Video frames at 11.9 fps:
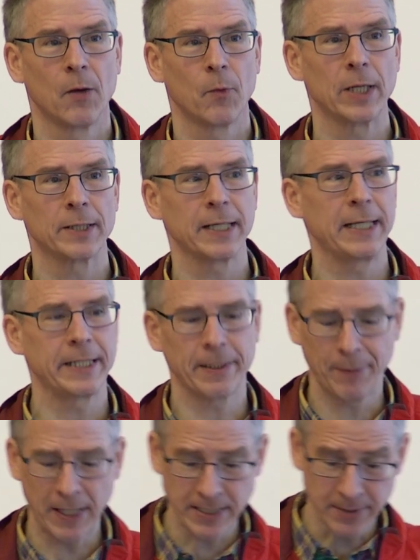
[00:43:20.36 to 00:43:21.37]
Well, it really
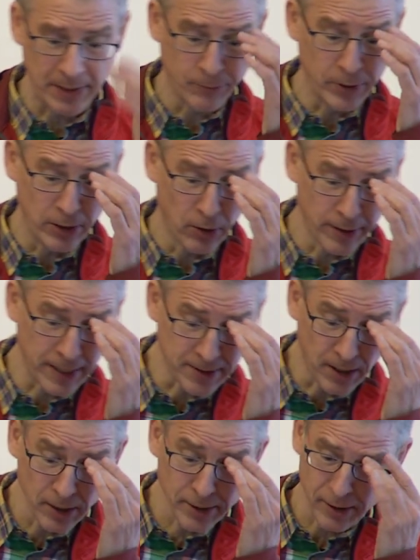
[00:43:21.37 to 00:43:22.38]
depends. I mean, we know there's
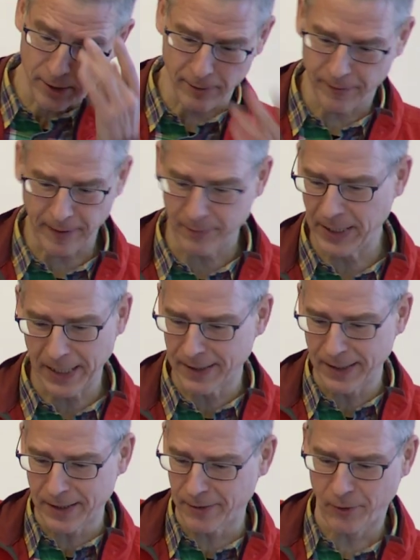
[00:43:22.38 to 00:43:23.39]
all sorts of, I mean, I
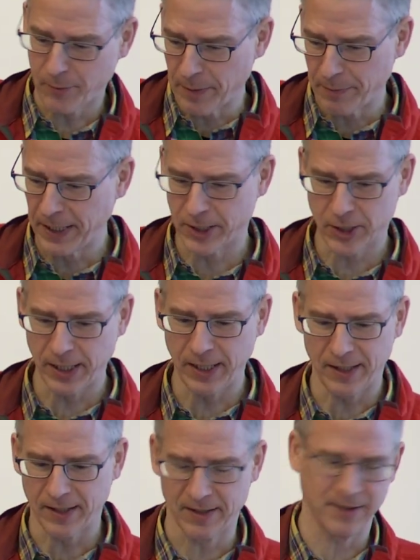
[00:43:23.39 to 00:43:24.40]
did this for my
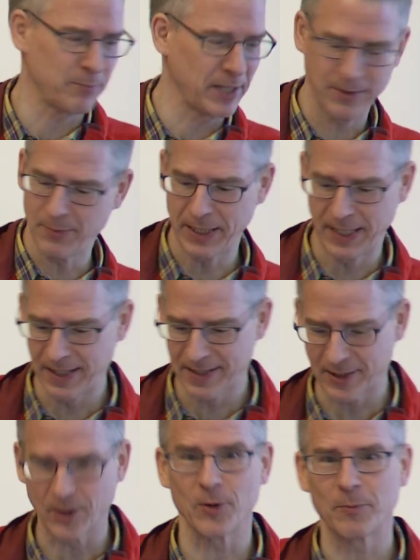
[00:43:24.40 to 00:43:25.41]
PhD many, many
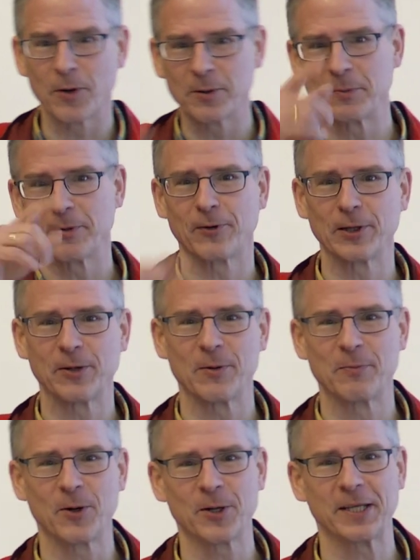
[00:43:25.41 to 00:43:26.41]
years ago, probably before you
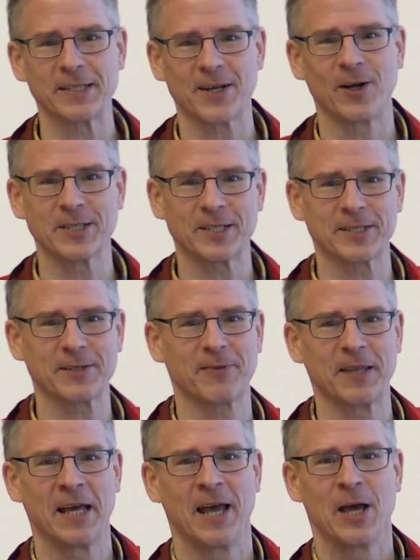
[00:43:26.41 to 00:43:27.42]
were born. There's all sorts
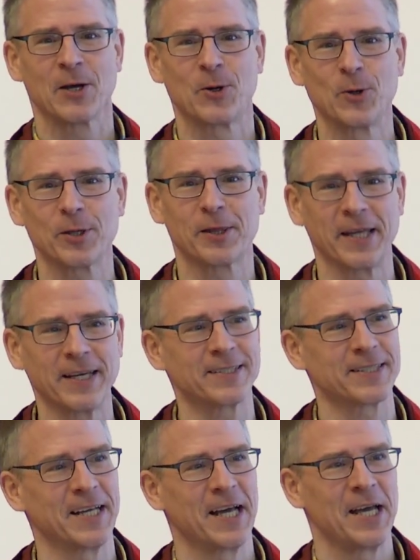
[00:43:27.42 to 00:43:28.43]
of cool
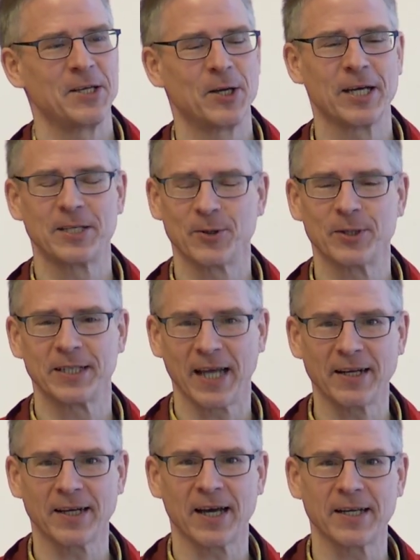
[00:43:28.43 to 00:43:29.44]
things you can do in
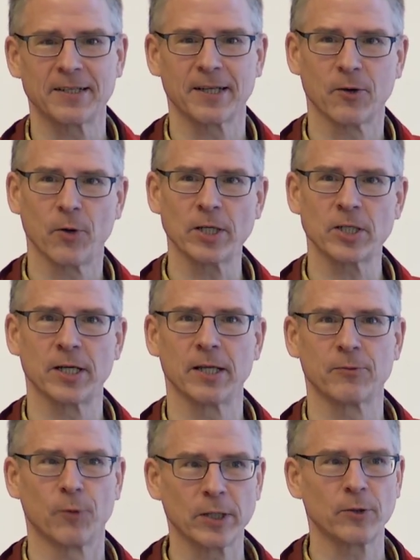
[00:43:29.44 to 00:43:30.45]
dendrites. The question
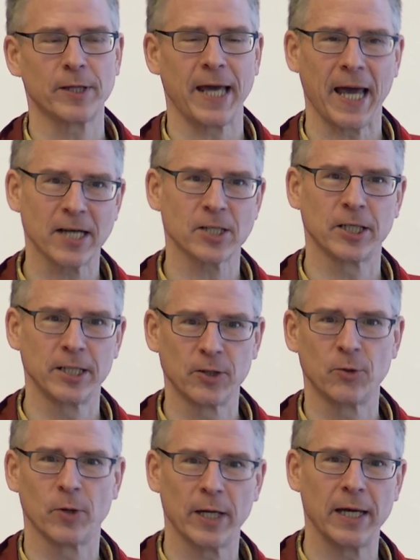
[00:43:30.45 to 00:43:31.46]
is, what do they actually
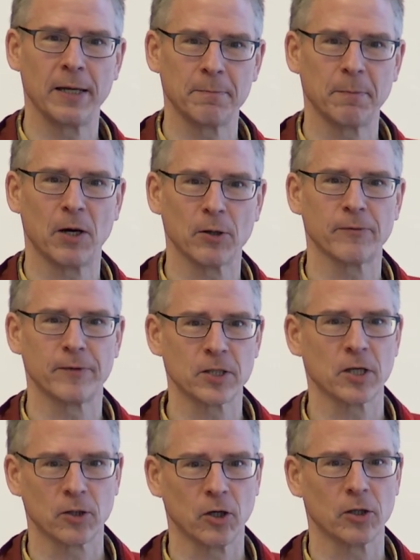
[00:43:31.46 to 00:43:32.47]
do in mouse
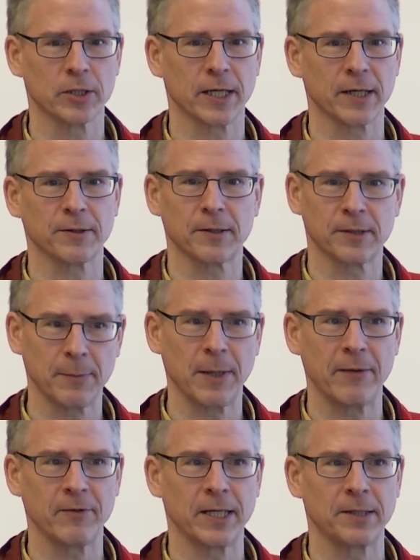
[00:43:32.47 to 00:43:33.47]
visual cortex? There's some
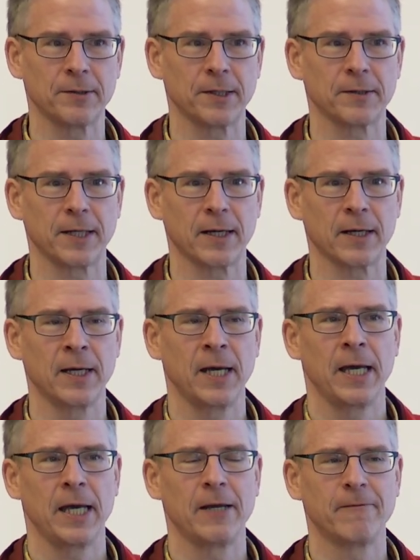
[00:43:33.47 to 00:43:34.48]
evidence that they're
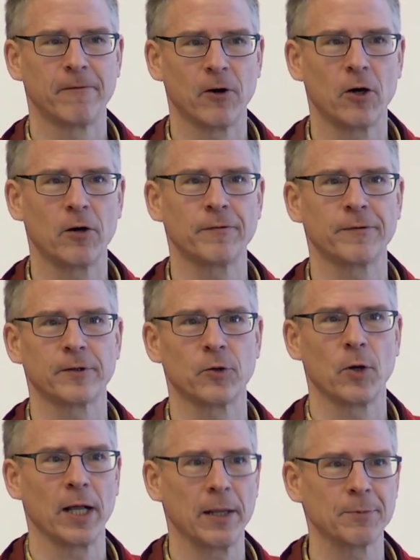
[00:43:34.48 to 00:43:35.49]
involved
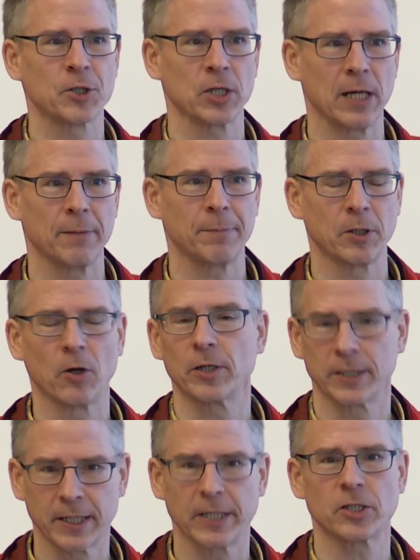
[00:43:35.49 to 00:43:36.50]
to help sharpen
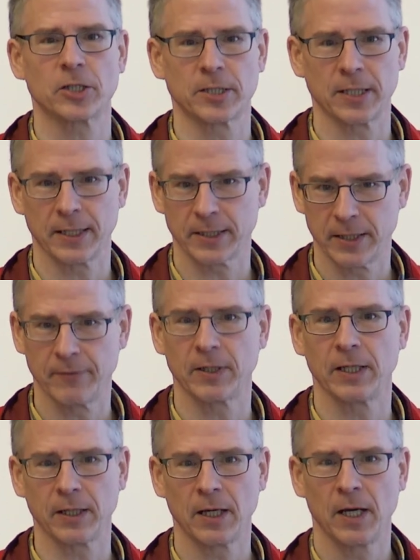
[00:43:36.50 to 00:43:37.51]
orientation
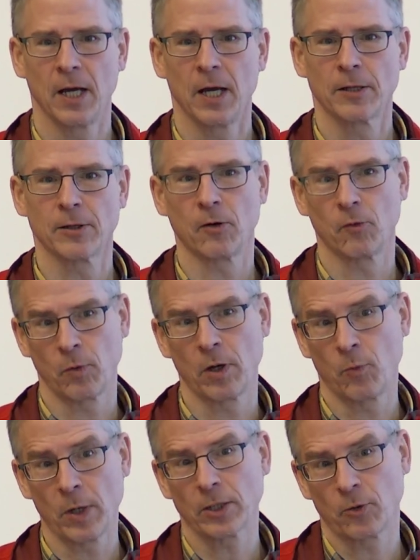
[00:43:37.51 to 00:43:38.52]
selectivity. So
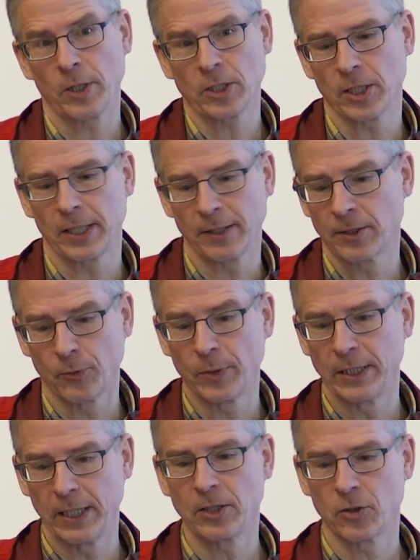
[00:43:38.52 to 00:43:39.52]
one question is, do
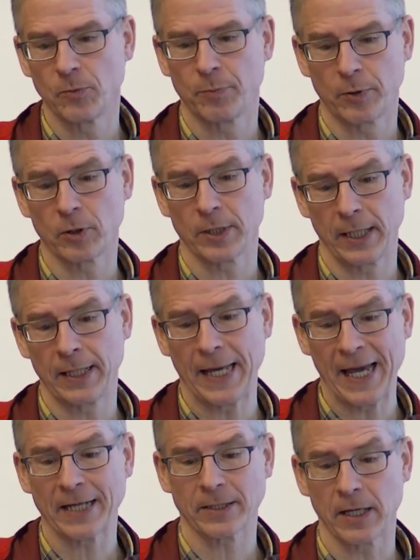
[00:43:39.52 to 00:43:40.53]
we need to put in
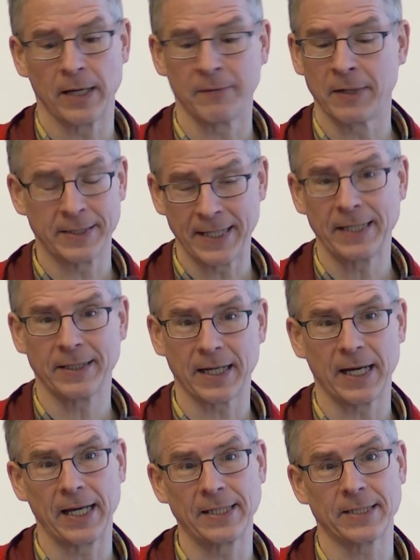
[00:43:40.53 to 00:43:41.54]
act, uh,
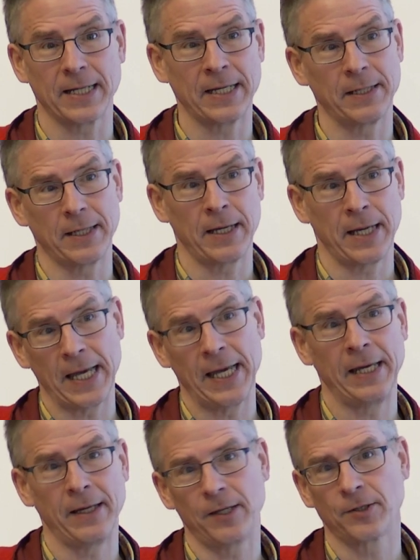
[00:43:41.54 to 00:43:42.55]
dendrites? And
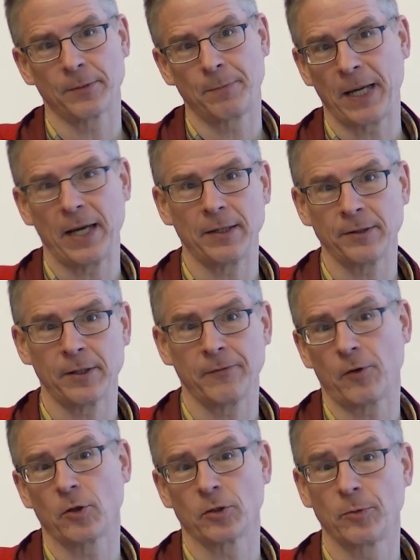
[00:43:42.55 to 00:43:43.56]
A, is it
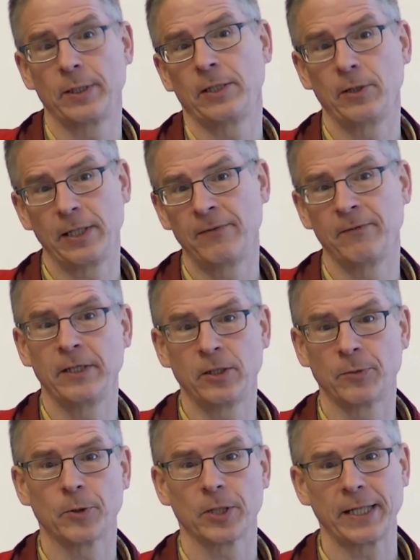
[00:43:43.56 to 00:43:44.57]
passive, or do we even
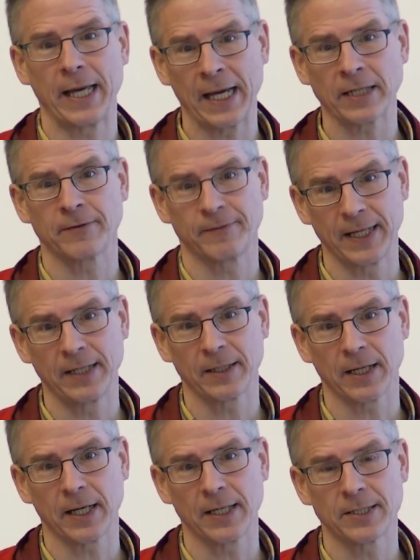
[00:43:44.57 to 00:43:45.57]
need to put in active
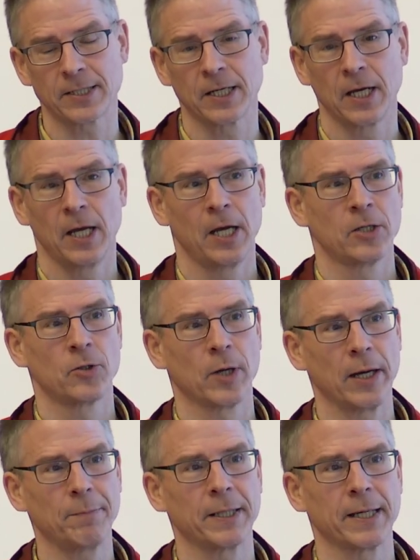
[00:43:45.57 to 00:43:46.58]
dendrites to
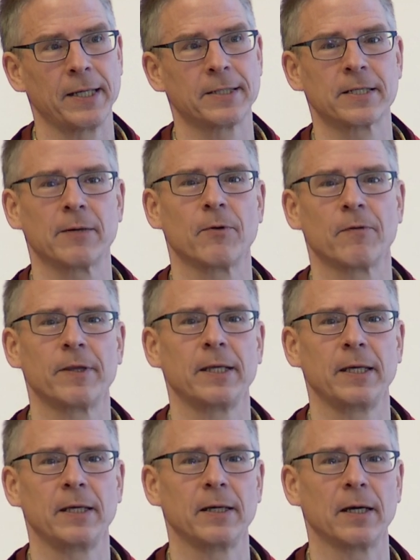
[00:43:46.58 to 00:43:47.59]
replicate some of
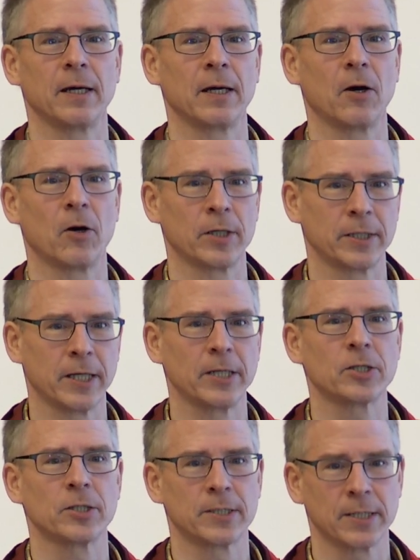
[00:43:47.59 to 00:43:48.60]
the uh,
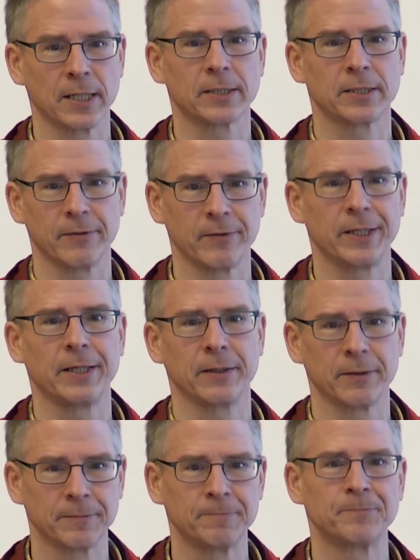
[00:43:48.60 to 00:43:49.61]
orientation selectivity?